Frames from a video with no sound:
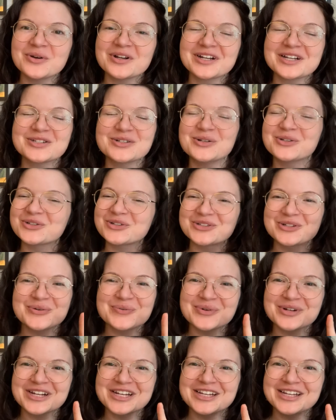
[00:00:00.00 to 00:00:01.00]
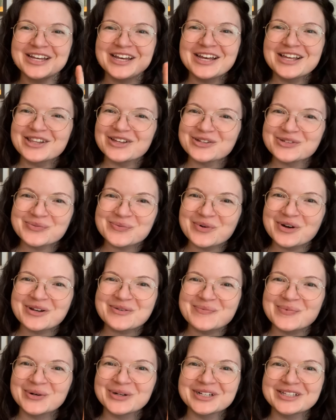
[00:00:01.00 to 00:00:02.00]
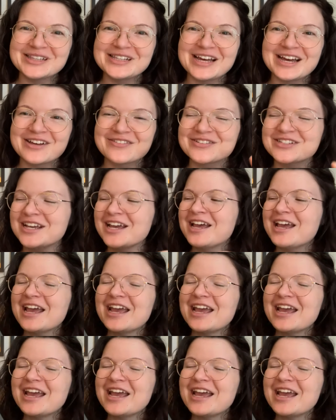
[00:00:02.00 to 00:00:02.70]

And I told her, "Don't worry, there's one more left."